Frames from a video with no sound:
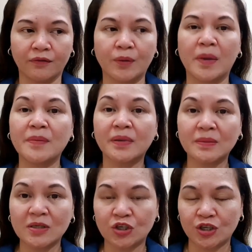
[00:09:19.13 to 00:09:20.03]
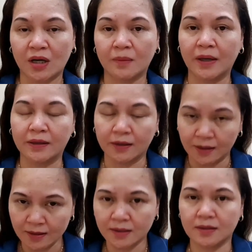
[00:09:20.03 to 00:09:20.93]
for my previous job and
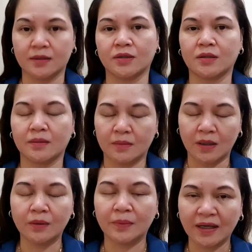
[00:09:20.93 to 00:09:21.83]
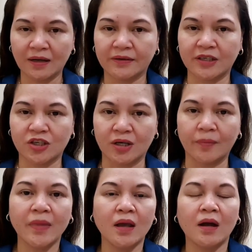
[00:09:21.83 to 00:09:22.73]
this on my current
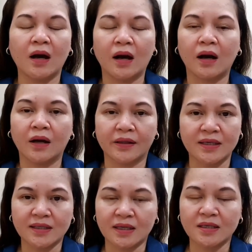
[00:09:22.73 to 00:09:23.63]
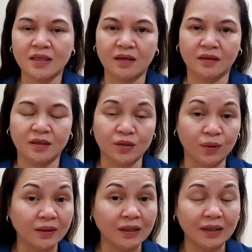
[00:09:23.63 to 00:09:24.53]
job, this NCR is
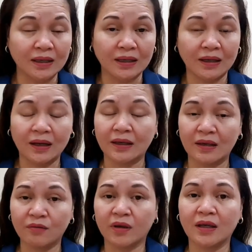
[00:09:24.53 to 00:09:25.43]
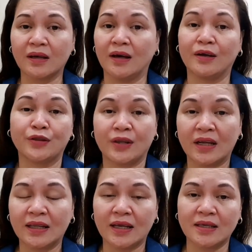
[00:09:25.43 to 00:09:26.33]
only giving
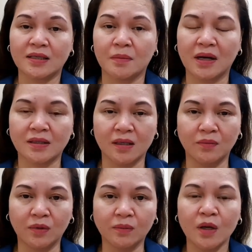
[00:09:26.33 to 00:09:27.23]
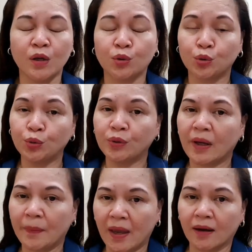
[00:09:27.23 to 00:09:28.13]
3 days maximum to
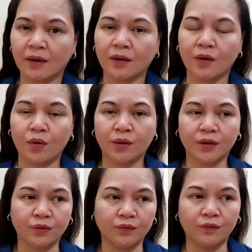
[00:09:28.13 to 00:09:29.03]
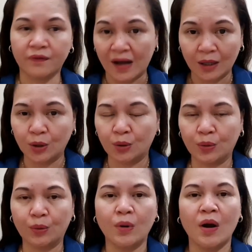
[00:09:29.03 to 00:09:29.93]
repair or to
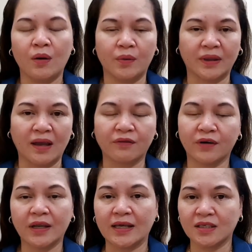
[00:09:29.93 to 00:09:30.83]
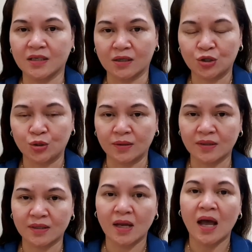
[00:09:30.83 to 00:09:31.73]
follow whatever the
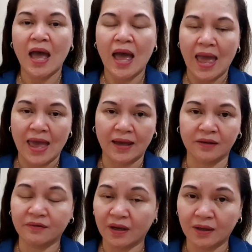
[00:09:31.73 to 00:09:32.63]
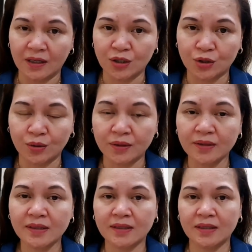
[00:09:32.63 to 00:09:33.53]
instructions and
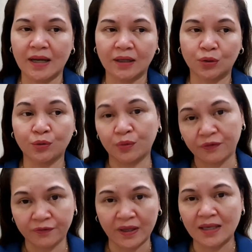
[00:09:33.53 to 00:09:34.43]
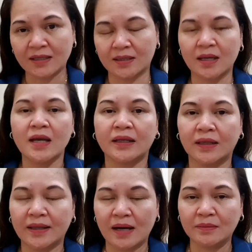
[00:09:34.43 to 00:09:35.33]
violations, like to fix
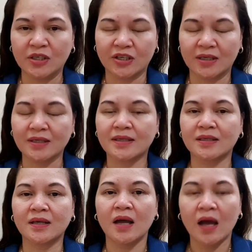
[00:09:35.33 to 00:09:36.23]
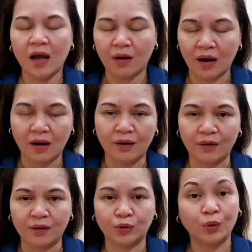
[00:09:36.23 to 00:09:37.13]
the damages,
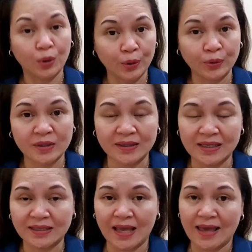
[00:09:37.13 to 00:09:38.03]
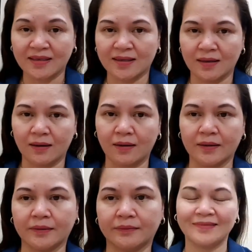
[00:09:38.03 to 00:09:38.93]
to close this
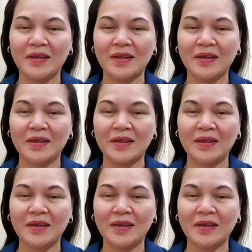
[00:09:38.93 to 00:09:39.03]
NCR.